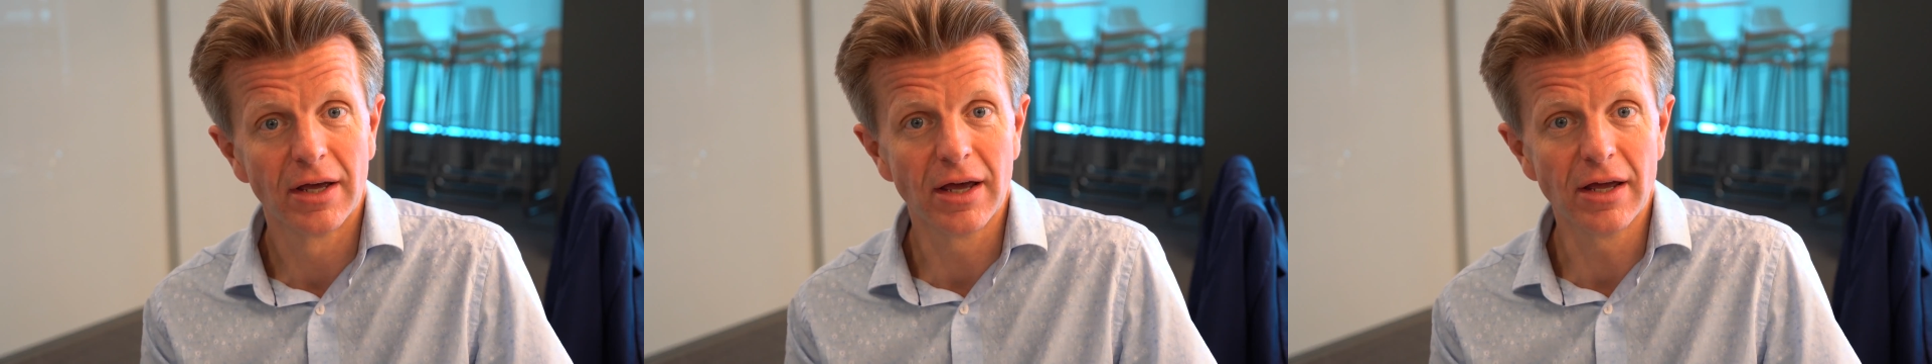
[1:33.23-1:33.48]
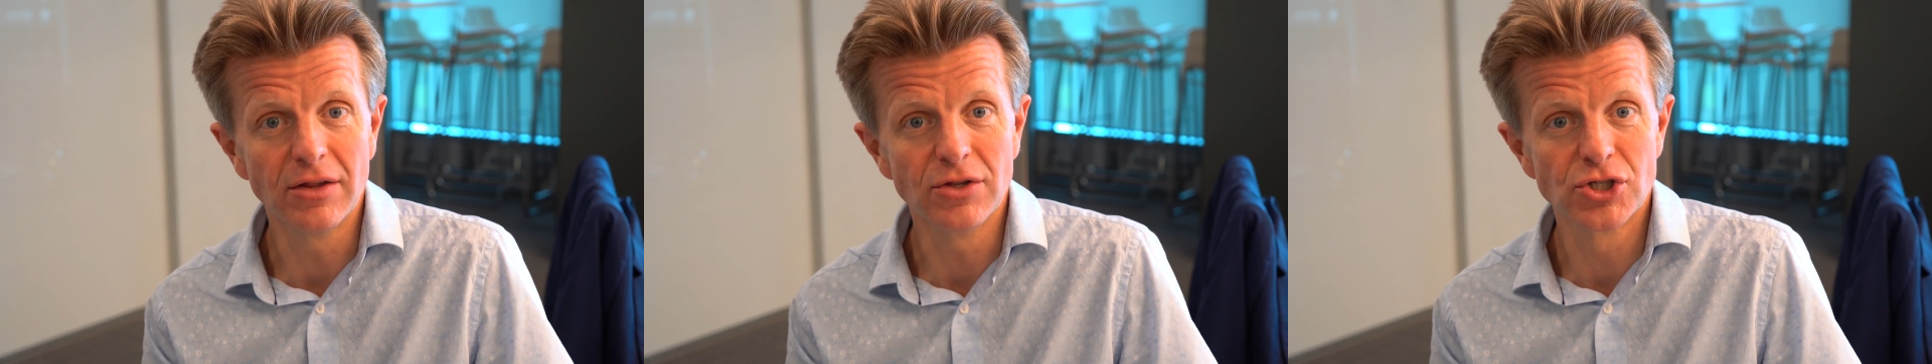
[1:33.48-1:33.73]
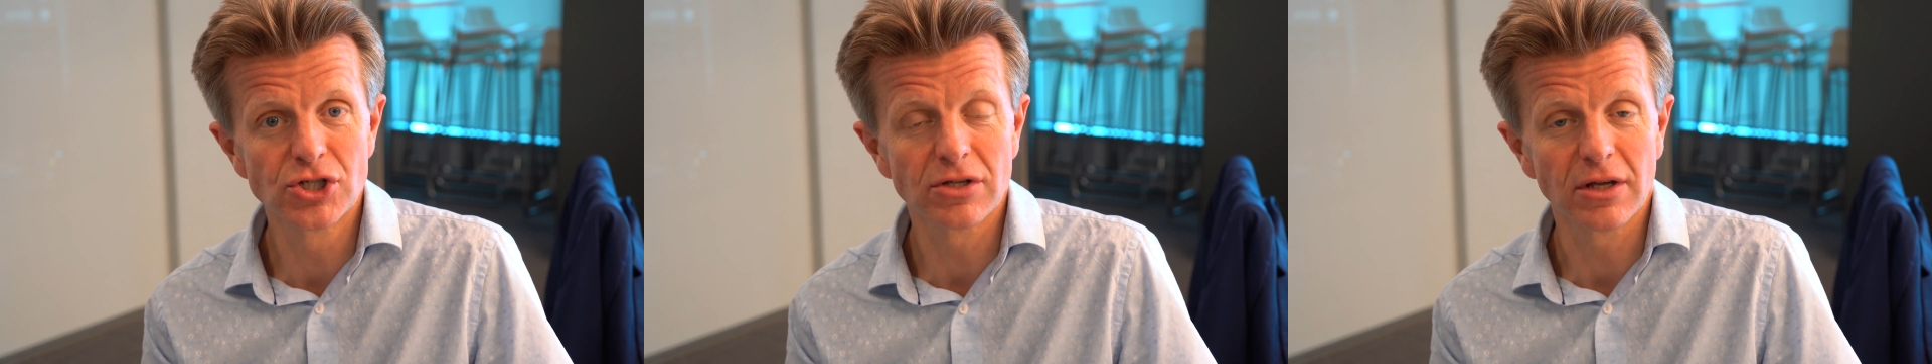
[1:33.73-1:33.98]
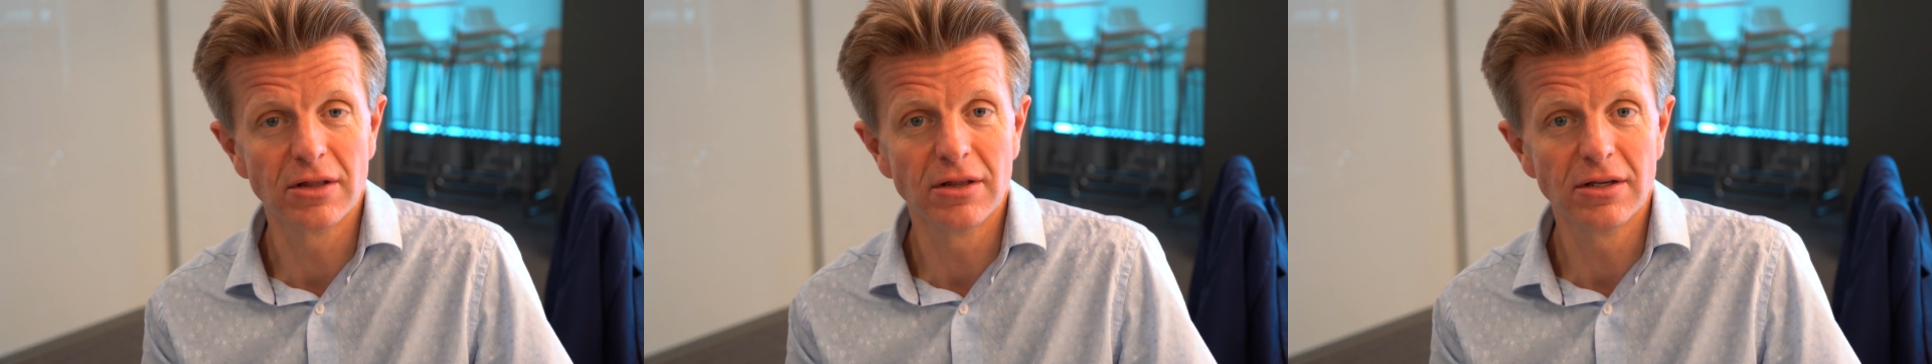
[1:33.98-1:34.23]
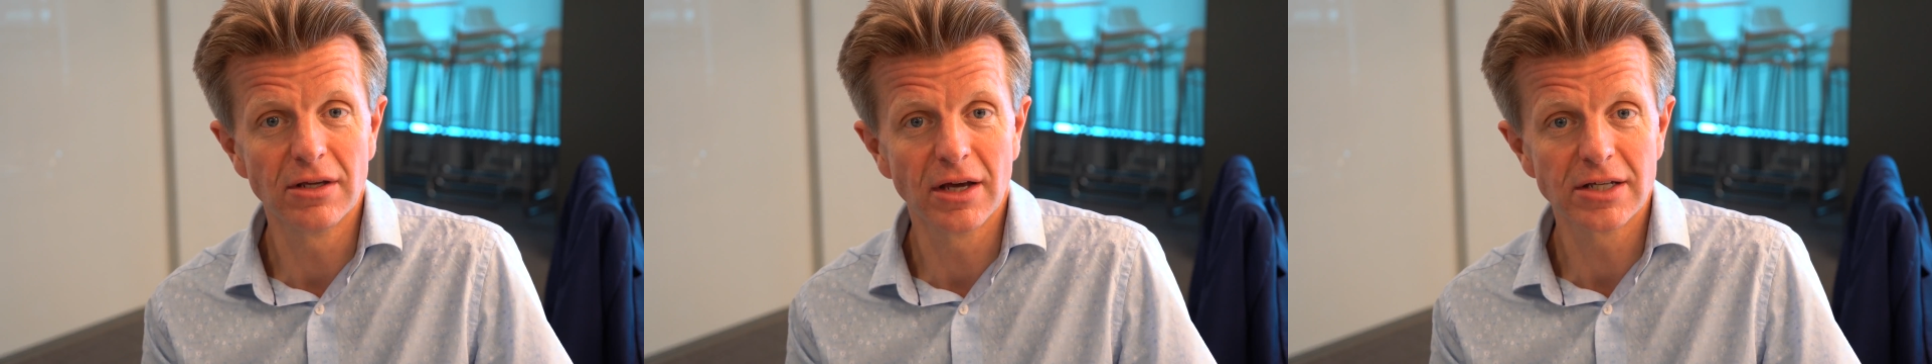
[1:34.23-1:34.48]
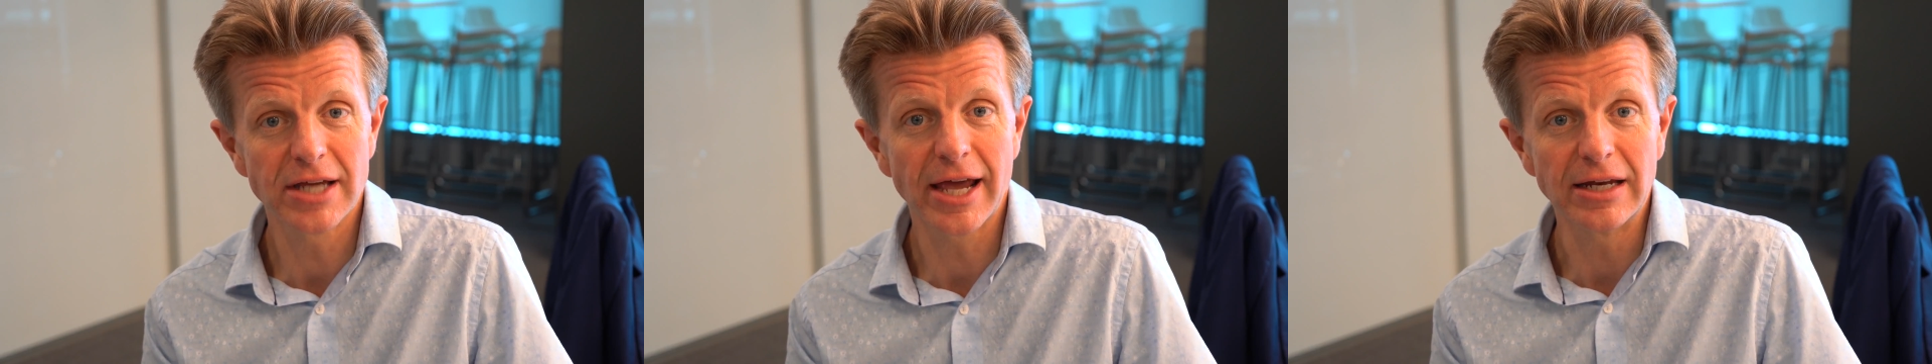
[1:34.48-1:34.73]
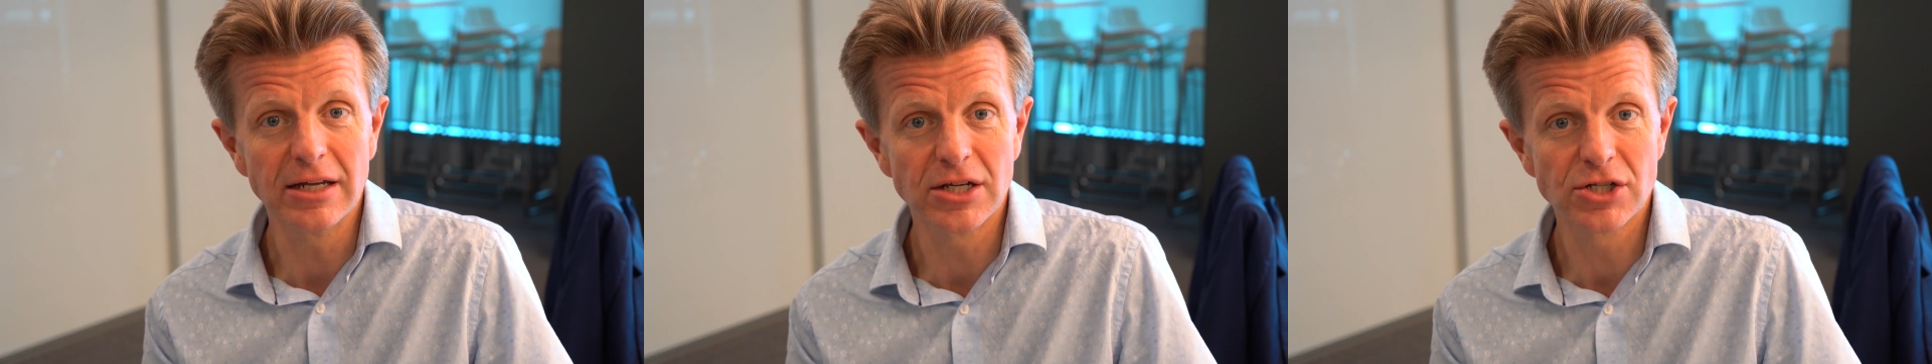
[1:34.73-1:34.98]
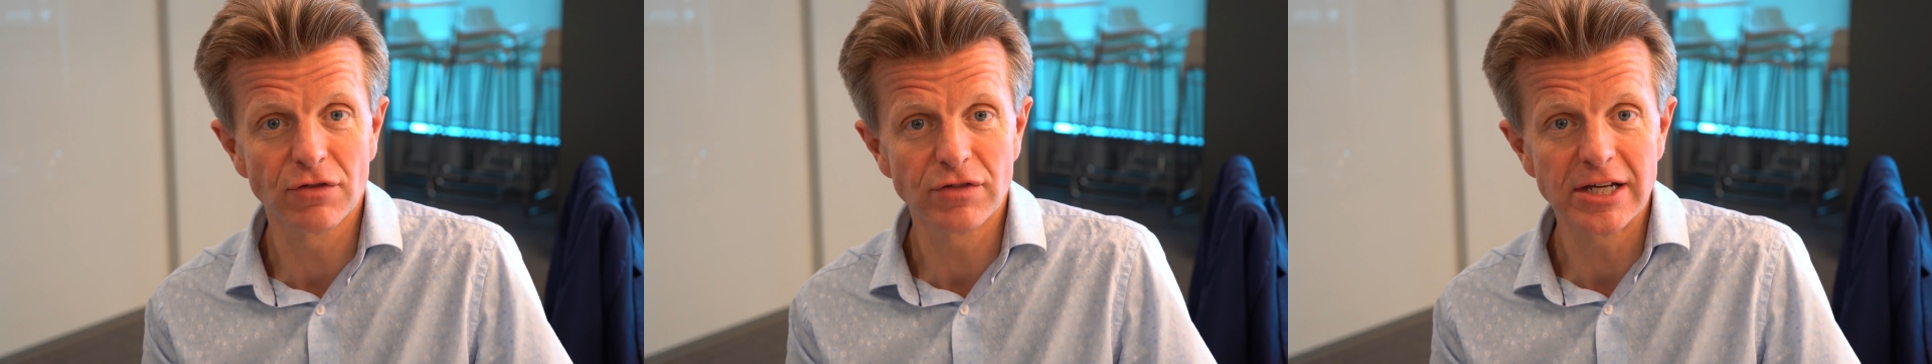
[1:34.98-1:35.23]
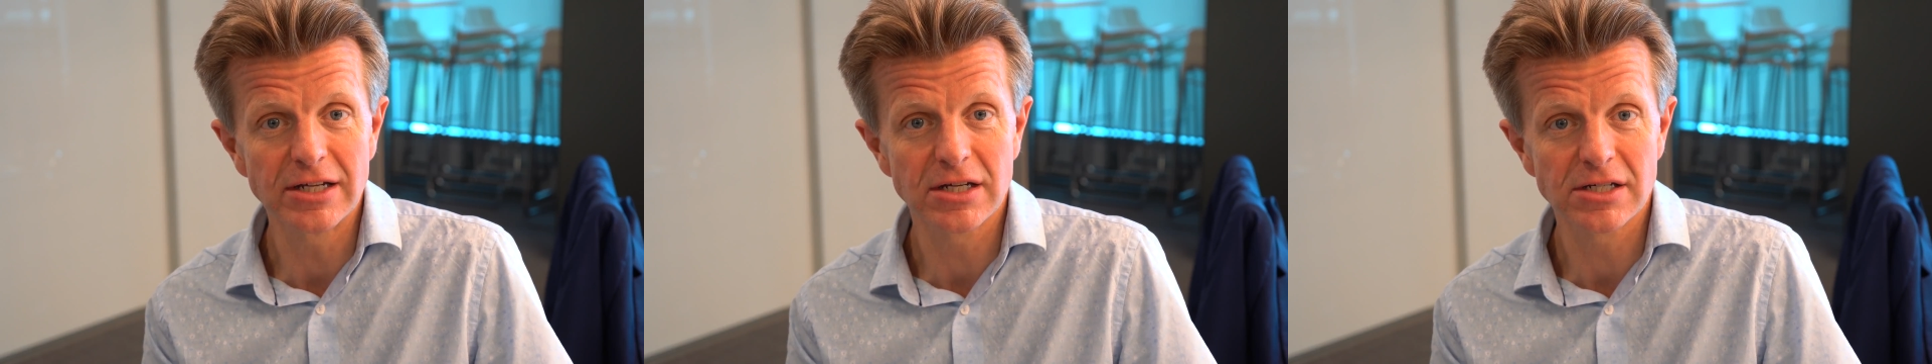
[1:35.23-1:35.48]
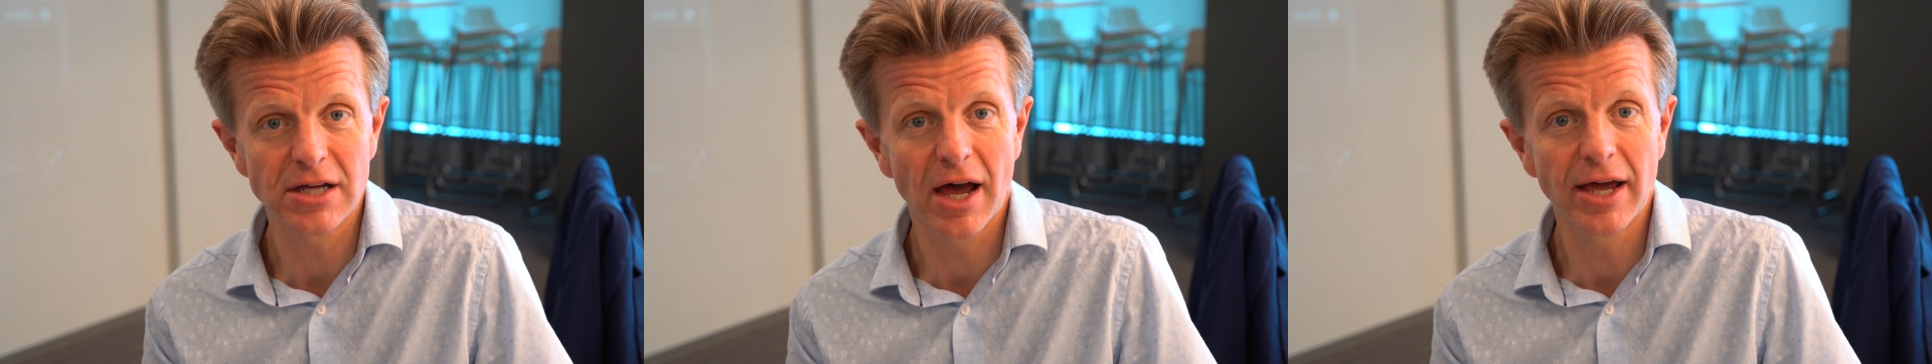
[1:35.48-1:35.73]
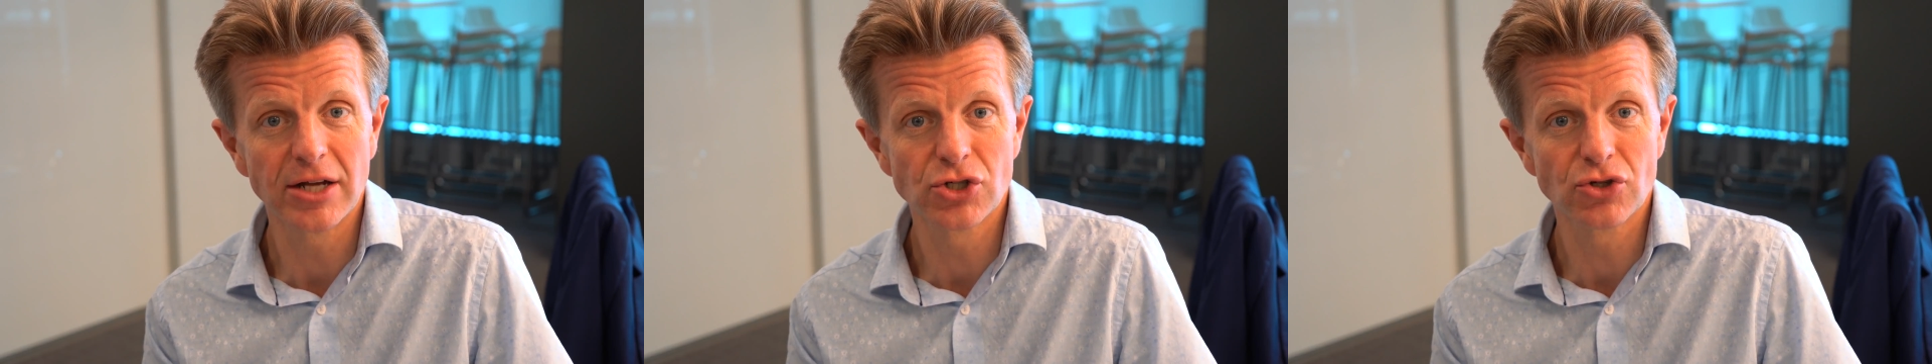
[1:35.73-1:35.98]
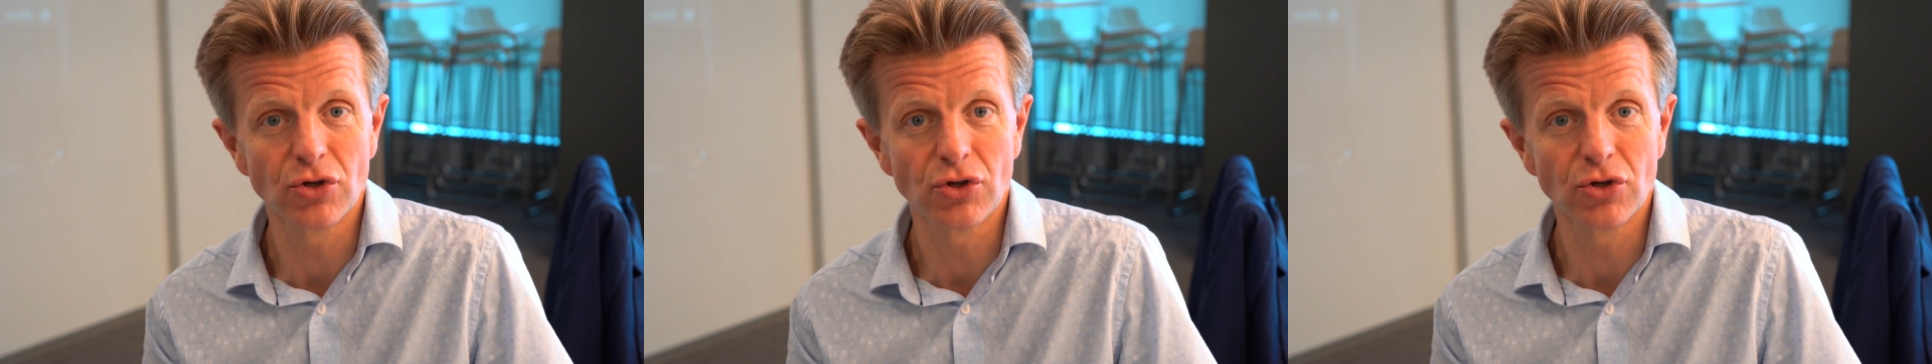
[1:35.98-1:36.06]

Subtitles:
in the techniques of data science,